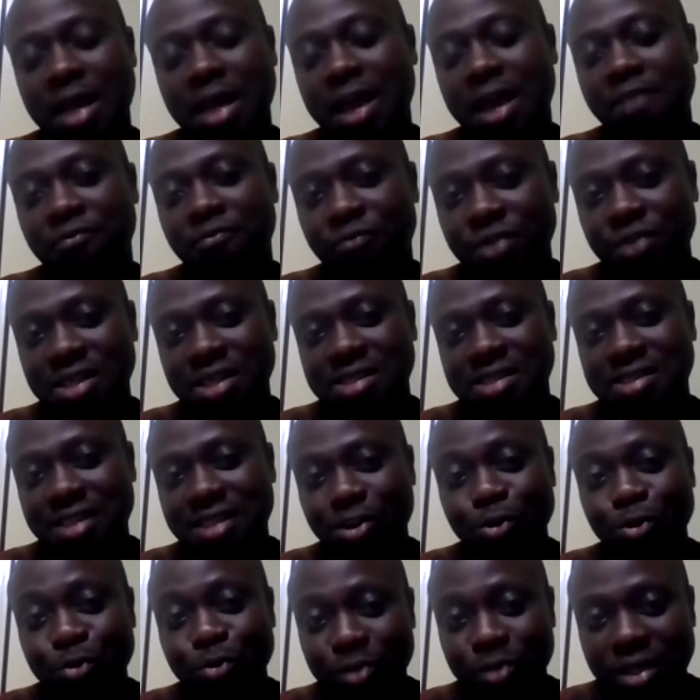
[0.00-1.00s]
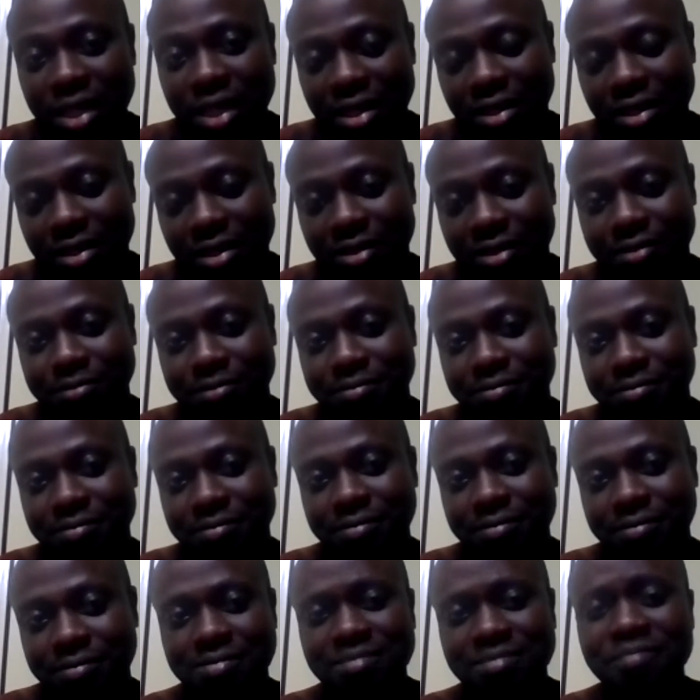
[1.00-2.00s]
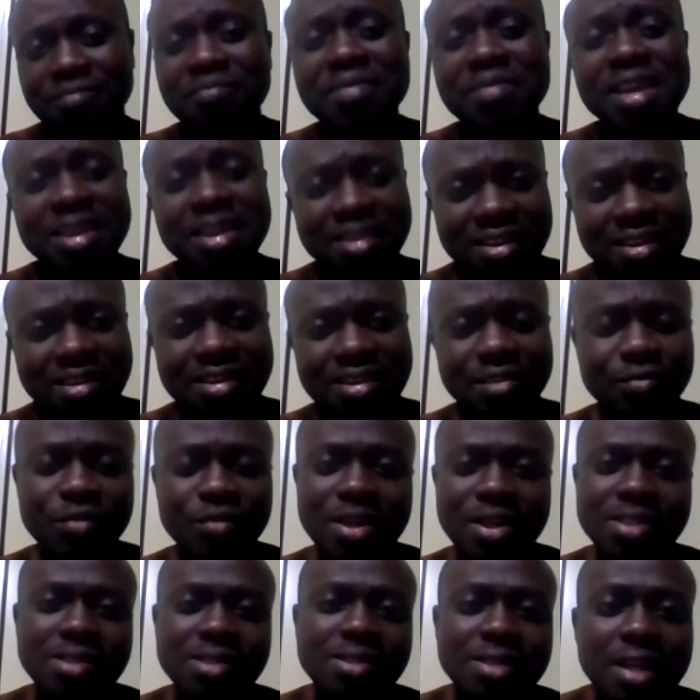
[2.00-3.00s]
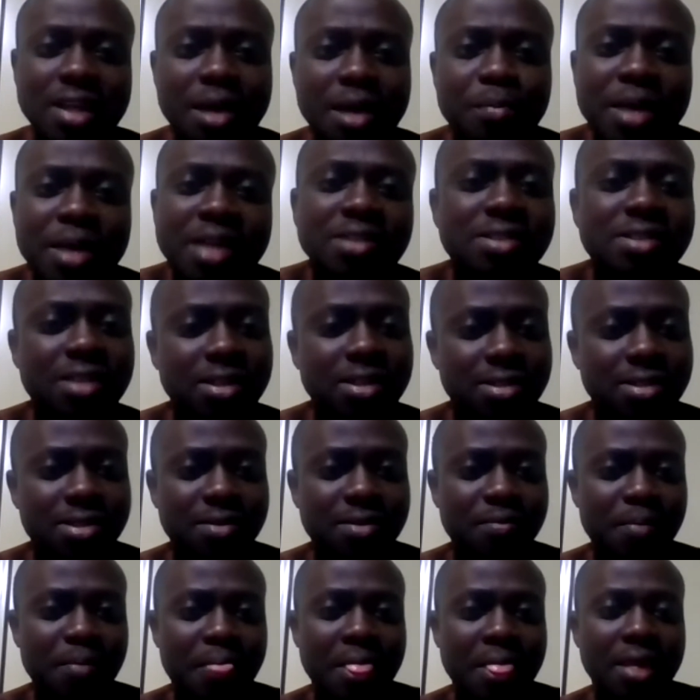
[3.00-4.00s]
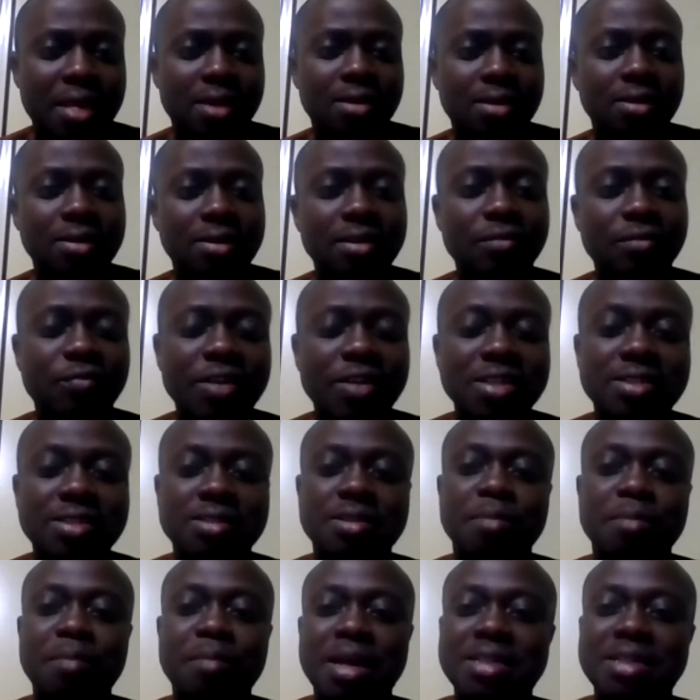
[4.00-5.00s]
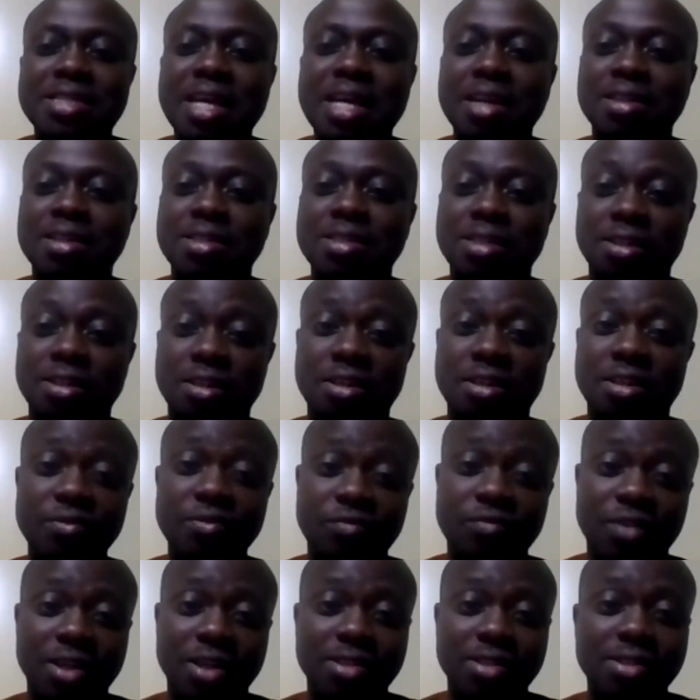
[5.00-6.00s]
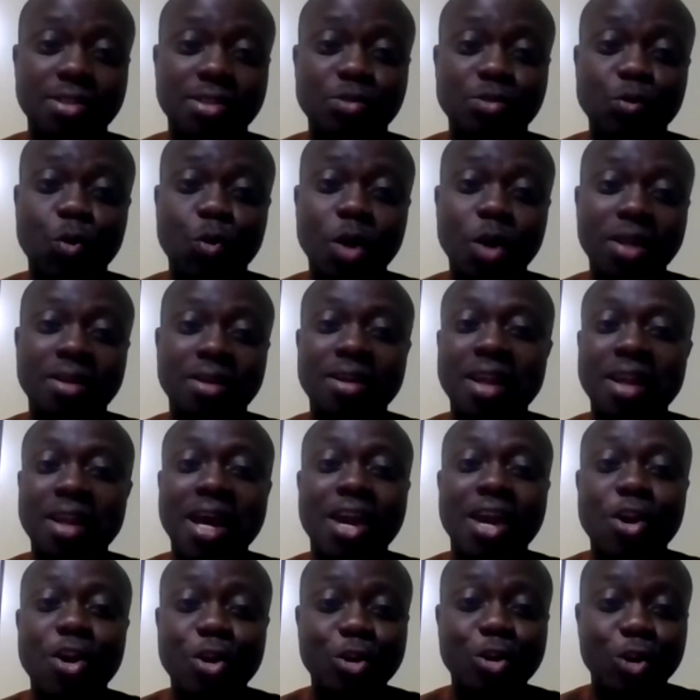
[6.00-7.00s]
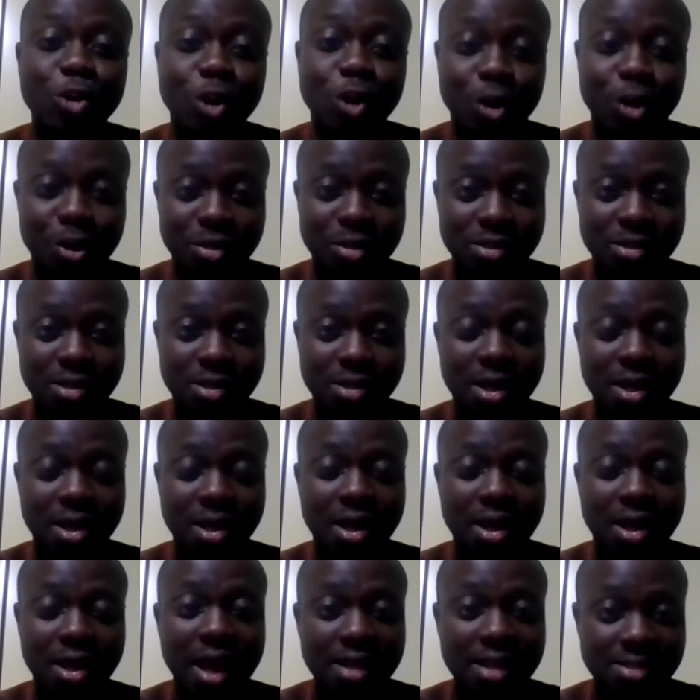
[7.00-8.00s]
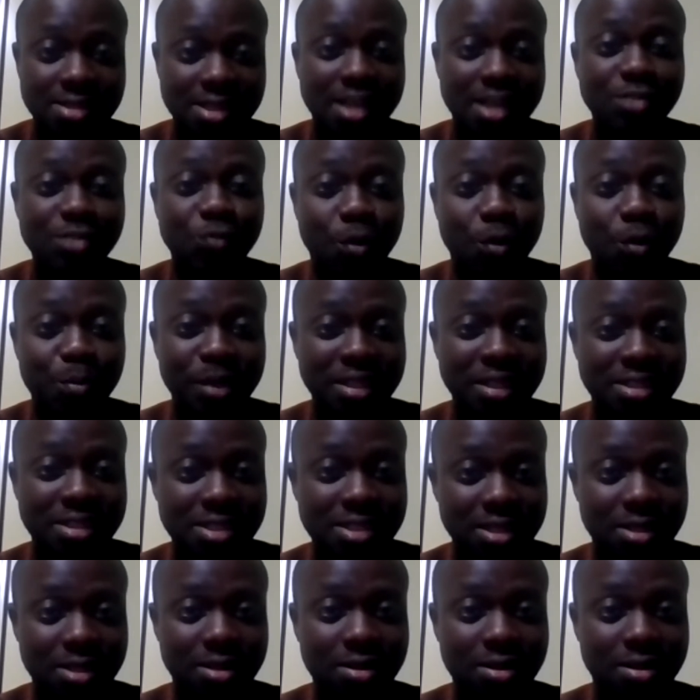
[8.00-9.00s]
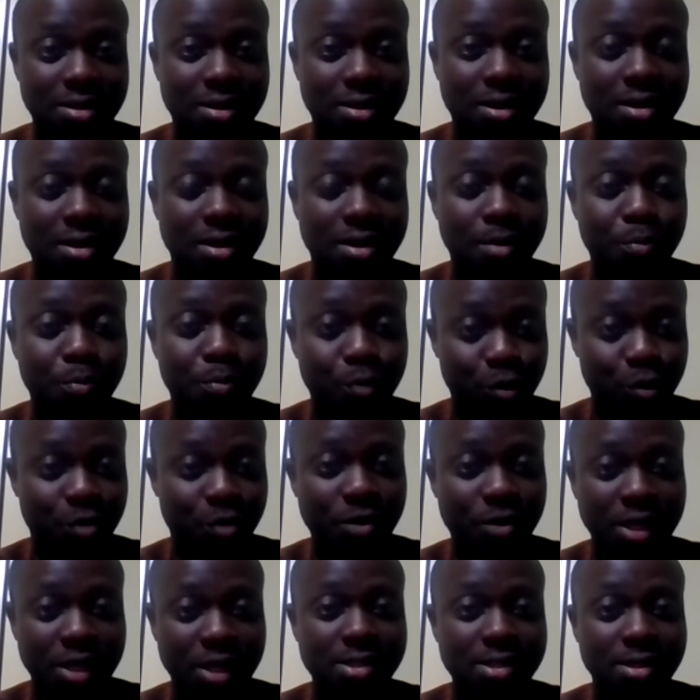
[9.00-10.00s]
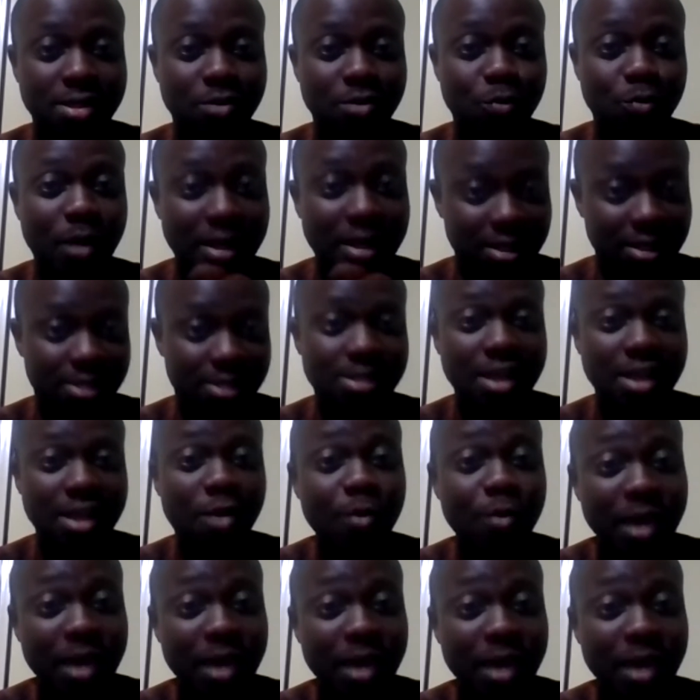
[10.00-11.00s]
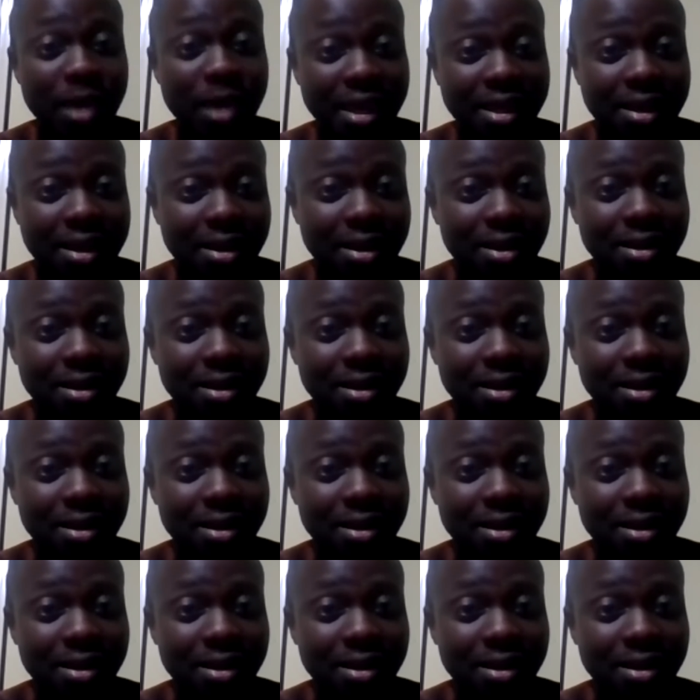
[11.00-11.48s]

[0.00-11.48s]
every single day. The difference is their mindset. The difference is the mentality. The difference is what the lion does aside from eating, procreating when it is awake.